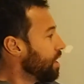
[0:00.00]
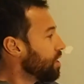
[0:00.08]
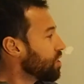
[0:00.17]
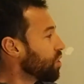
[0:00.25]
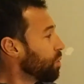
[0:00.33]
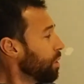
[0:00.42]

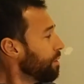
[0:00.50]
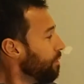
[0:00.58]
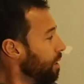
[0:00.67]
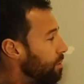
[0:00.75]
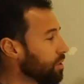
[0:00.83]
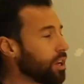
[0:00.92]
So what if
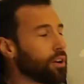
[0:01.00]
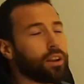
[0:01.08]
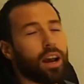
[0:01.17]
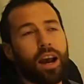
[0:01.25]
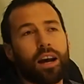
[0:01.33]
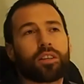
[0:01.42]
I was going to
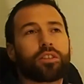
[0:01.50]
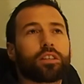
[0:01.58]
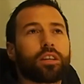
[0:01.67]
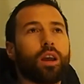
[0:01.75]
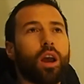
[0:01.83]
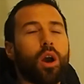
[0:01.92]
ask,
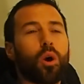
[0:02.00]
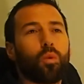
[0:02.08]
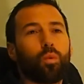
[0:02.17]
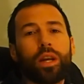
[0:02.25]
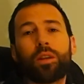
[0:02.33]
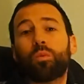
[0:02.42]

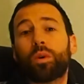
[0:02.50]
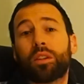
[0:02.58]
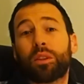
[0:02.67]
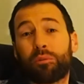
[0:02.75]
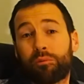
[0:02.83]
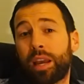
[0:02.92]
when will
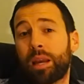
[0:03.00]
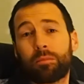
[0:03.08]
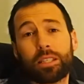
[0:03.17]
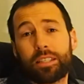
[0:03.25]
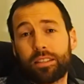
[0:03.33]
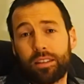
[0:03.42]
the
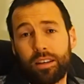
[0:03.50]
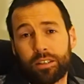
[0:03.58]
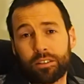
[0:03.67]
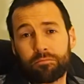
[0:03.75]
family sing?